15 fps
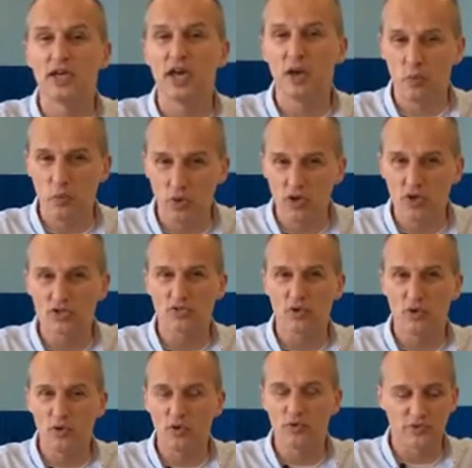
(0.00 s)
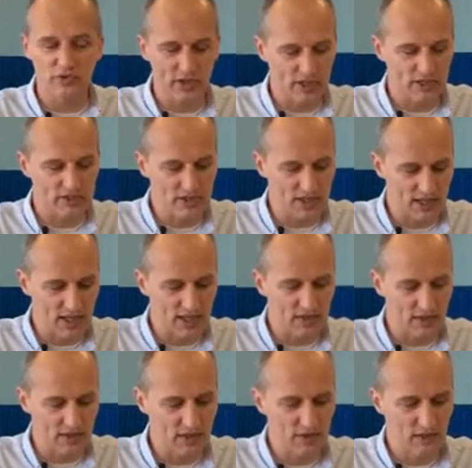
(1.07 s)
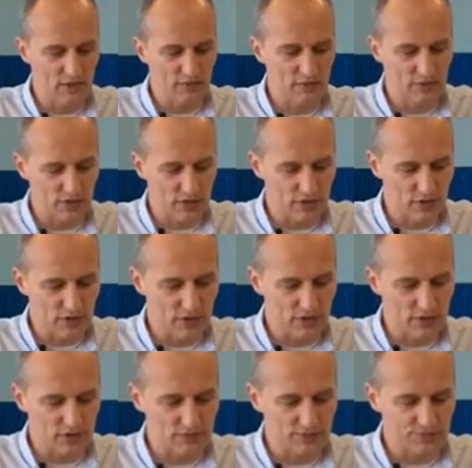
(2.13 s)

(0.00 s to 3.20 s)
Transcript: and works all things together for the good.